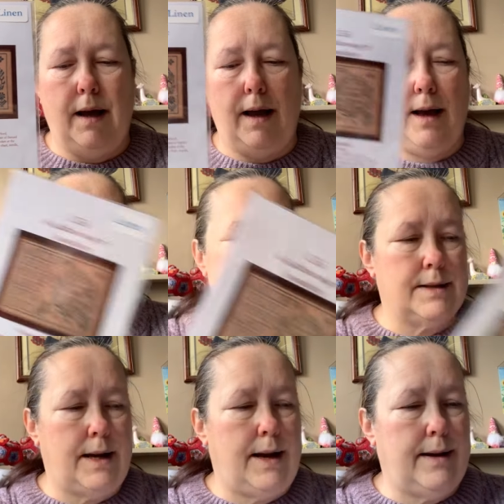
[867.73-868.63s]
And
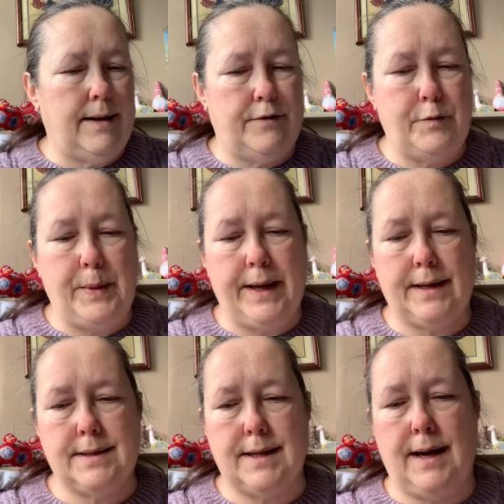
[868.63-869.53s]
I have
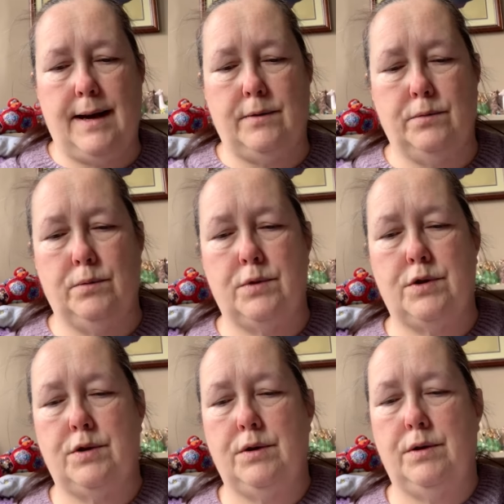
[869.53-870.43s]
picked out